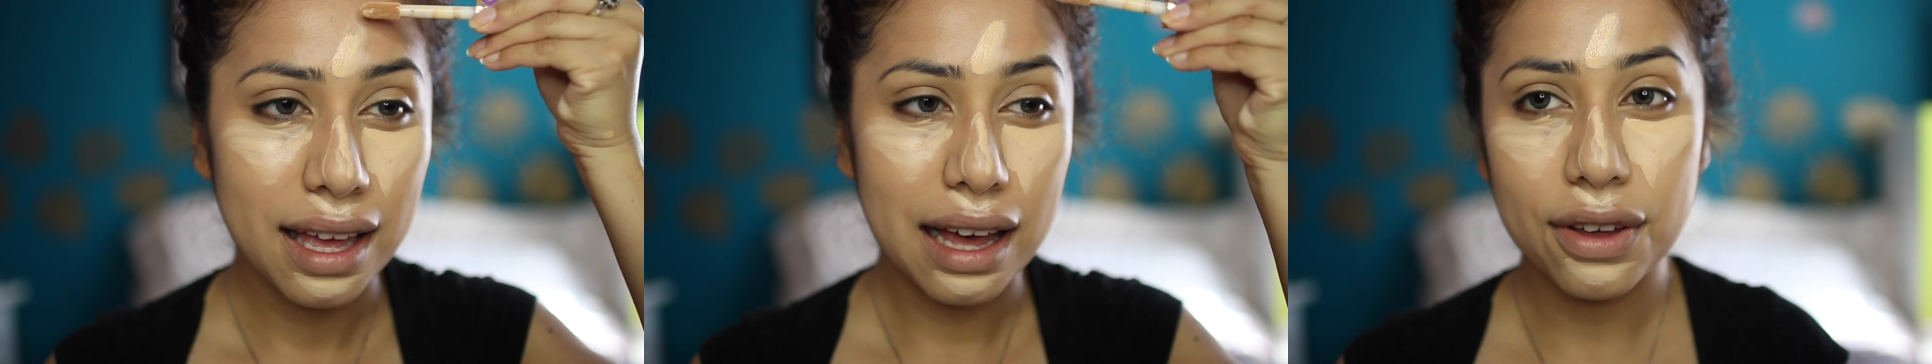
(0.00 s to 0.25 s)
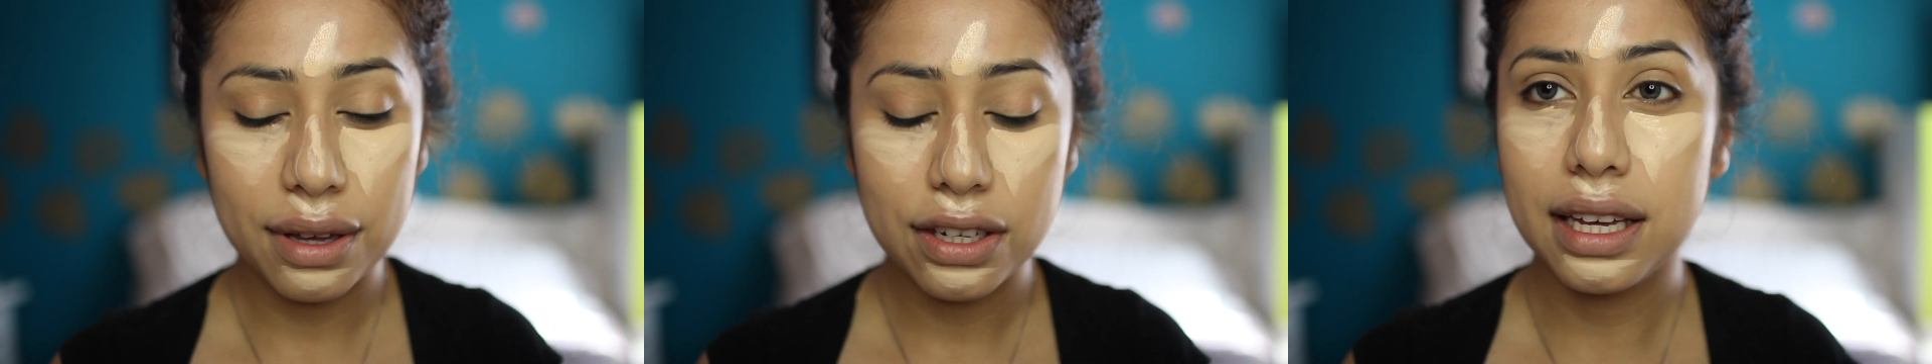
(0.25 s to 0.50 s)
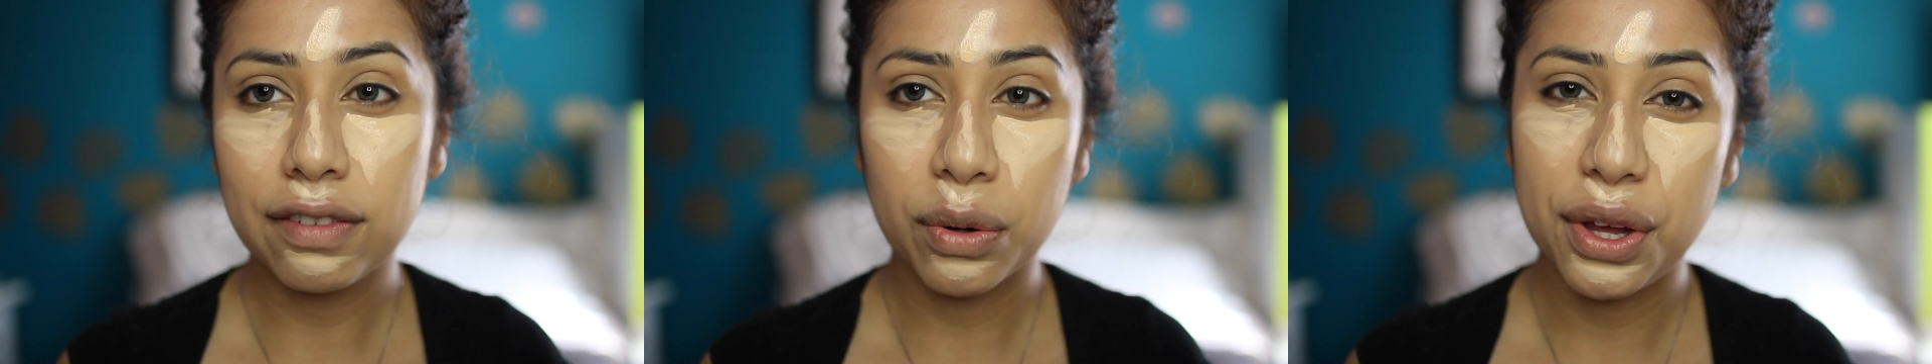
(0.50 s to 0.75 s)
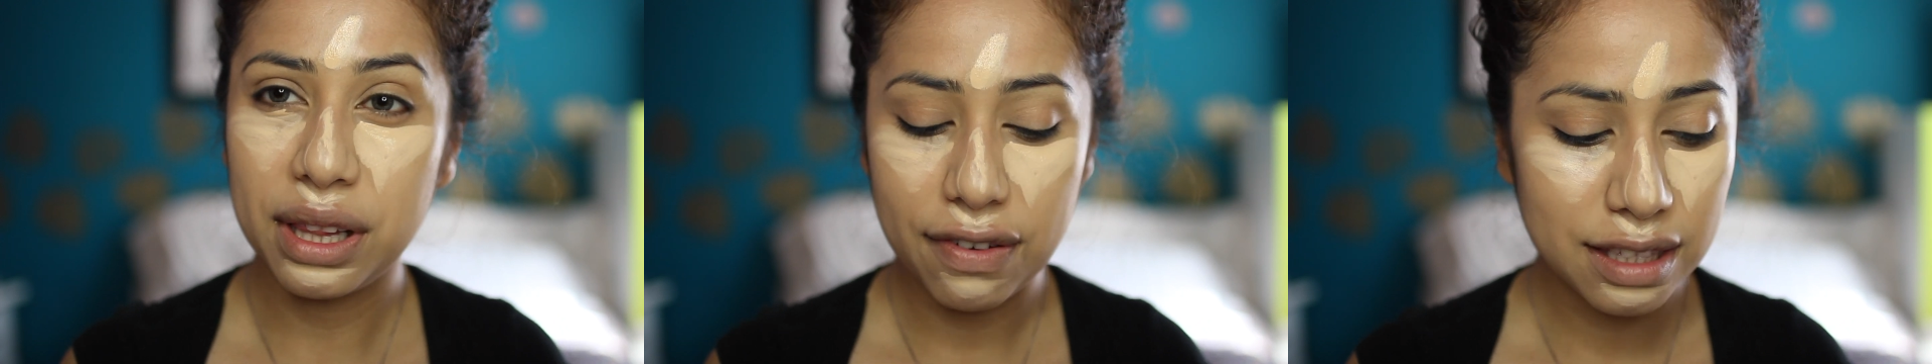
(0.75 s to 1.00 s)
with it
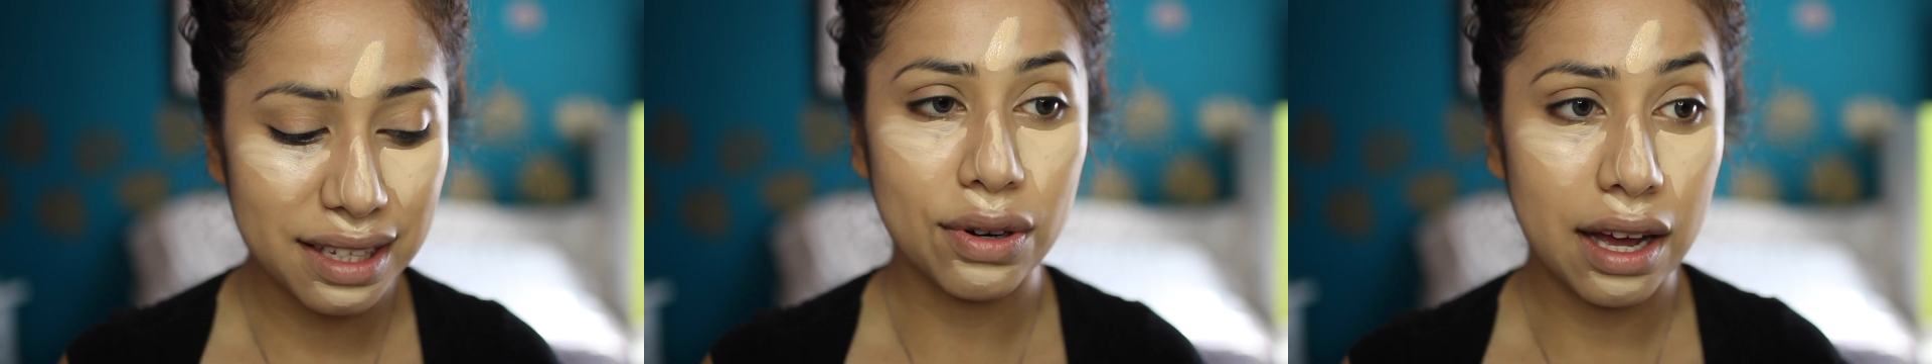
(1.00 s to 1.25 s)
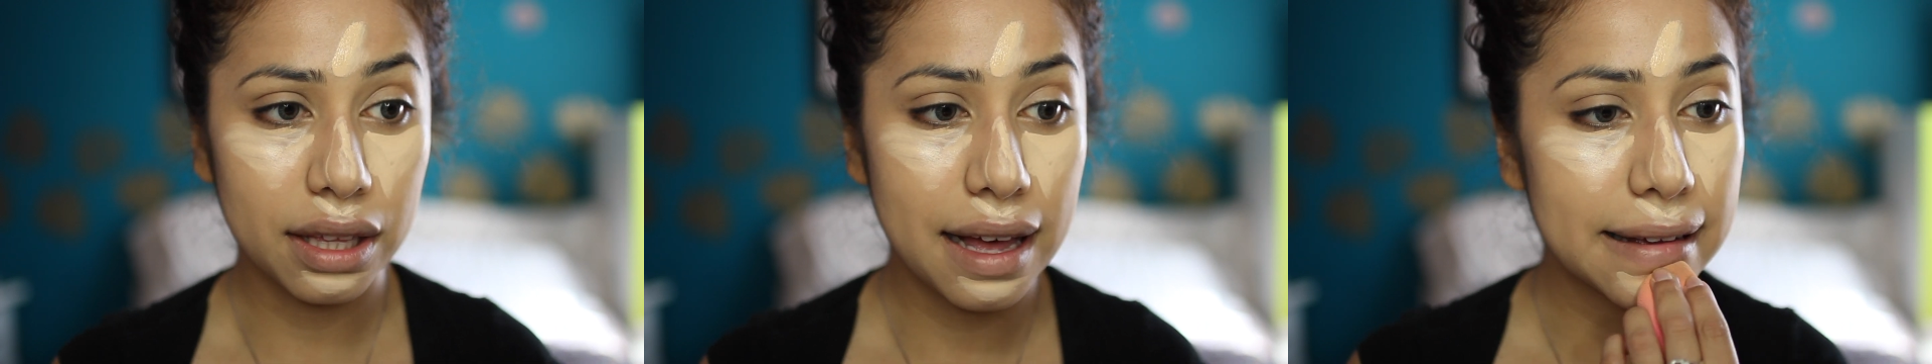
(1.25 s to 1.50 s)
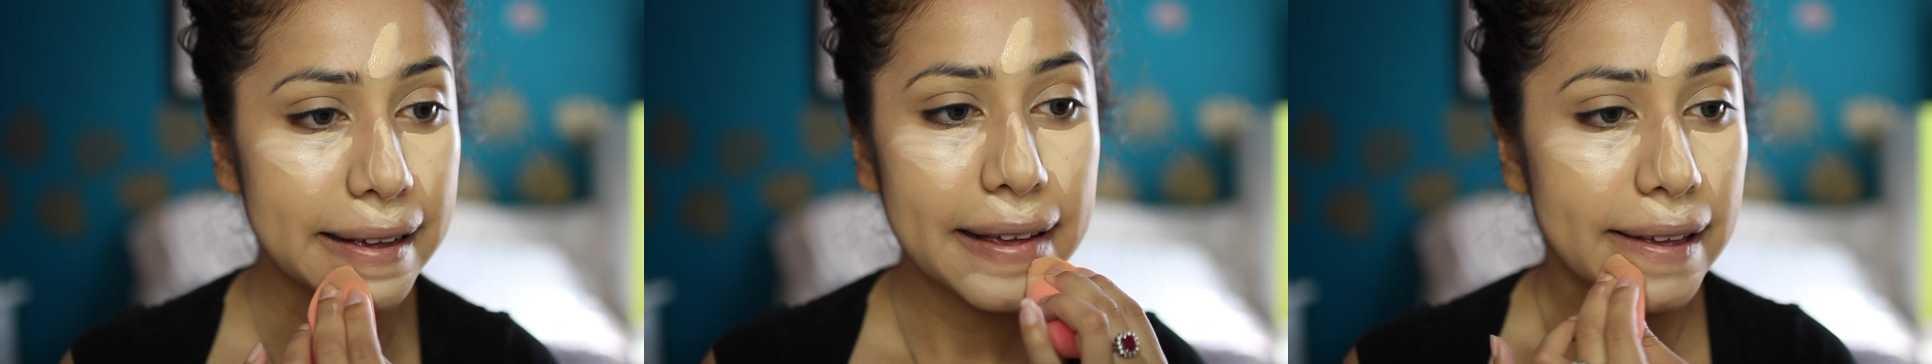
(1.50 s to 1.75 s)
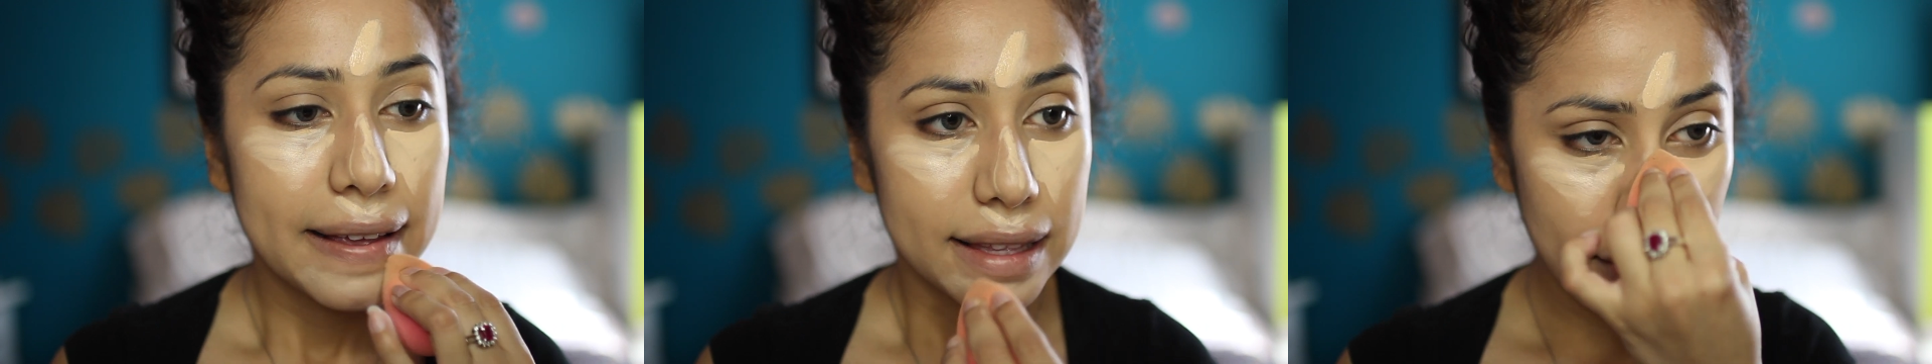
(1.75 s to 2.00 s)
really fast
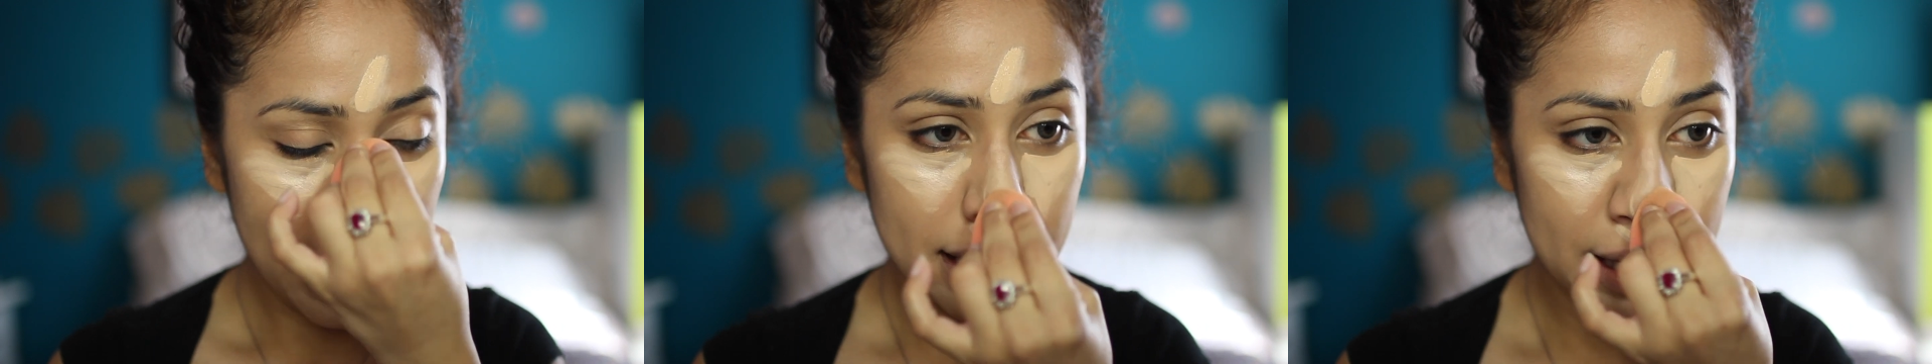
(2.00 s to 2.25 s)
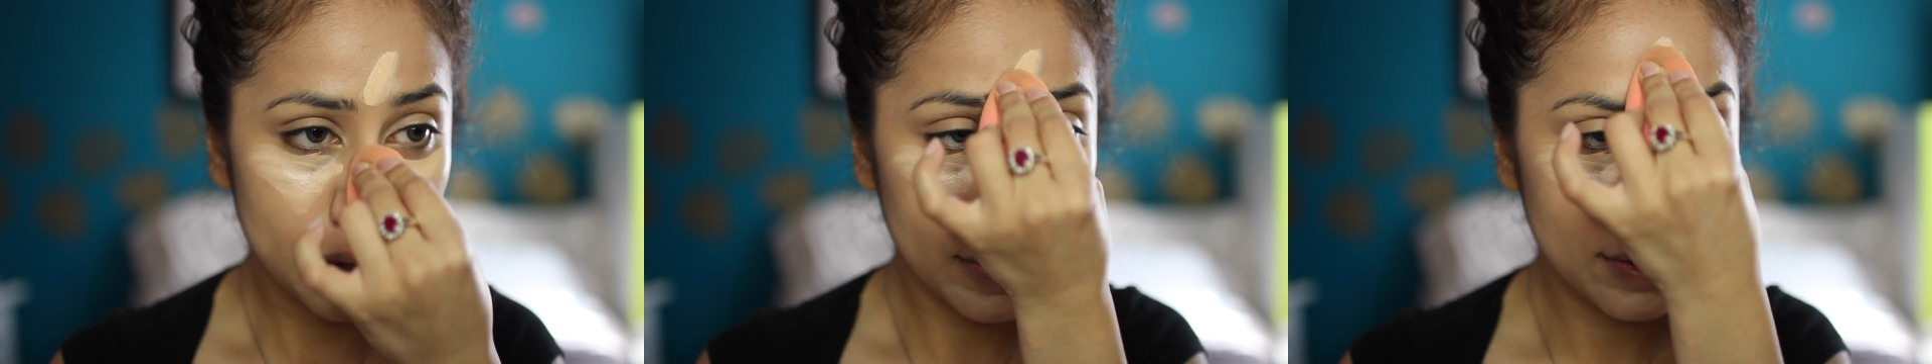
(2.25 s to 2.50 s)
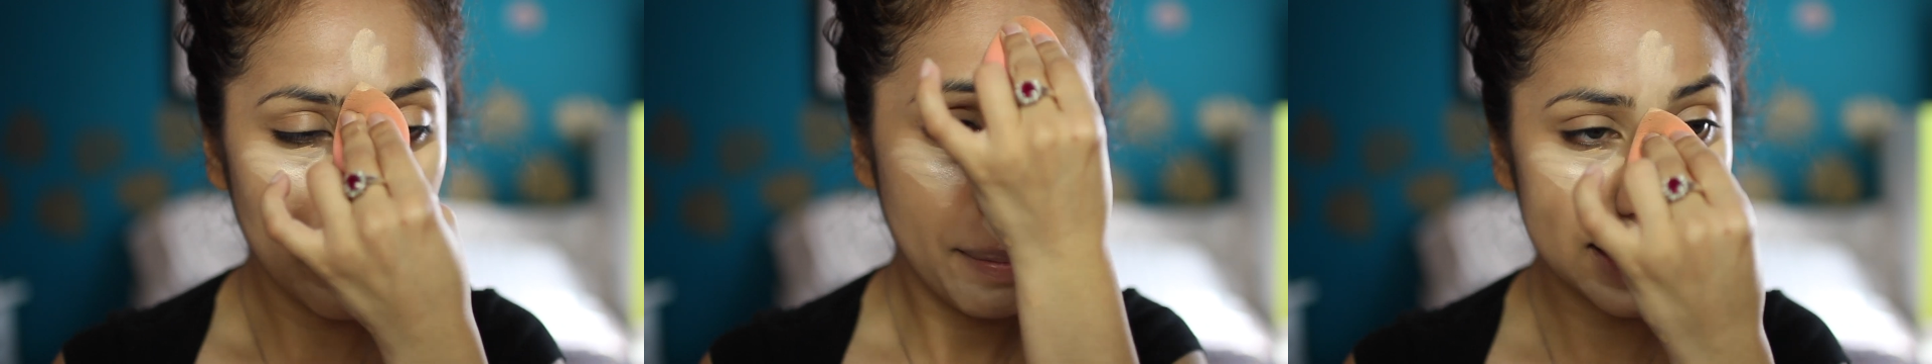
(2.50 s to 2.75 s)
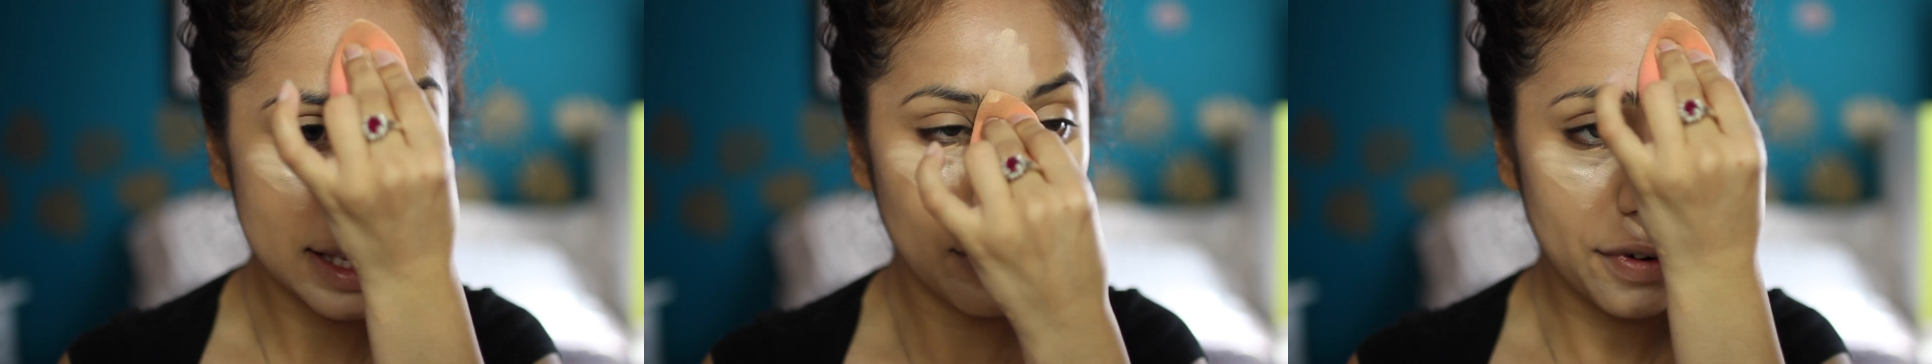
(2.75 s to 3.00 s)
because it dries out
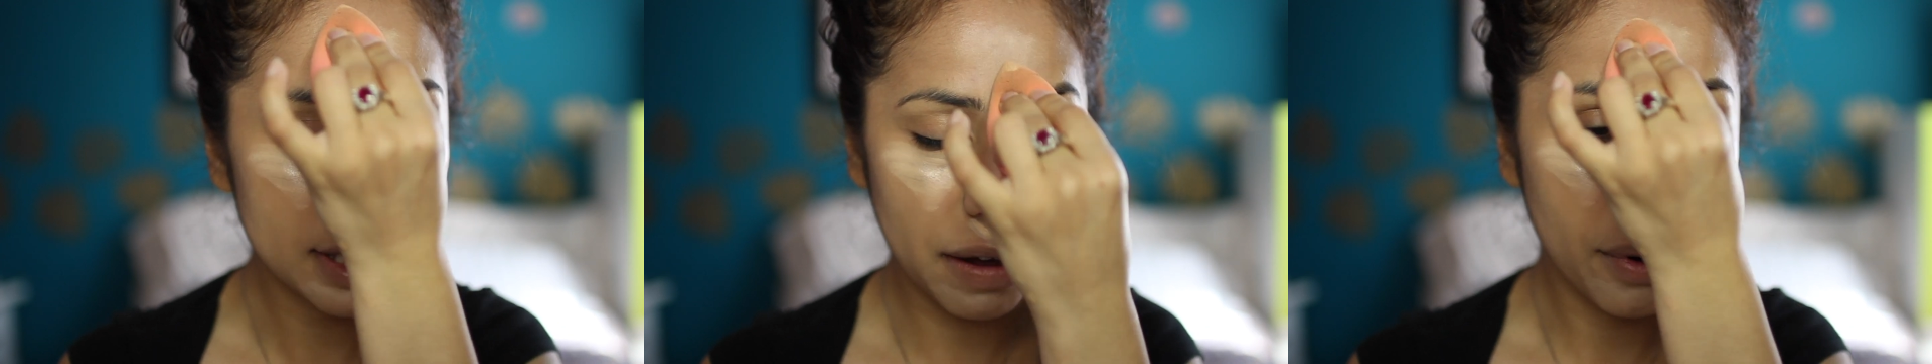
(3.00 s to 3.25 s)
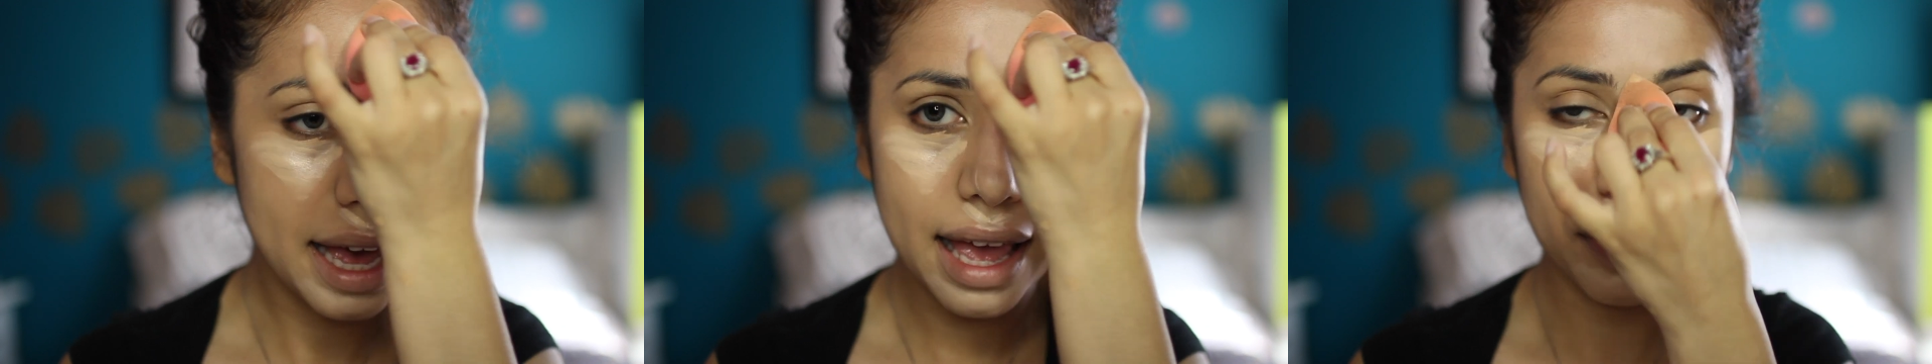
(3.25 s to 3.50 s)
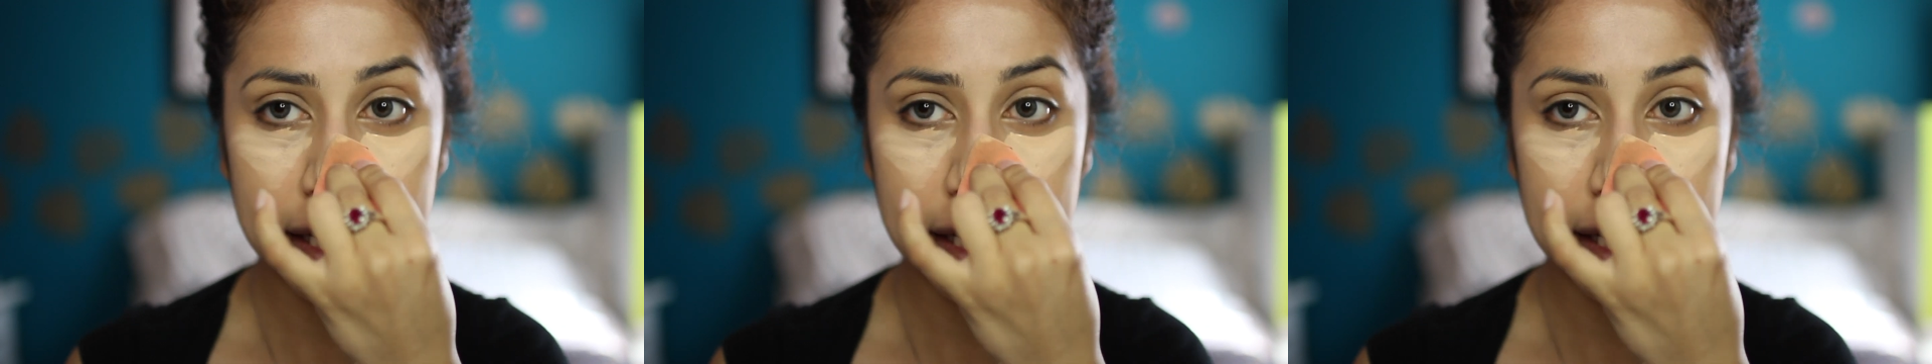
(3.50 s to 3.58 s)
really fast.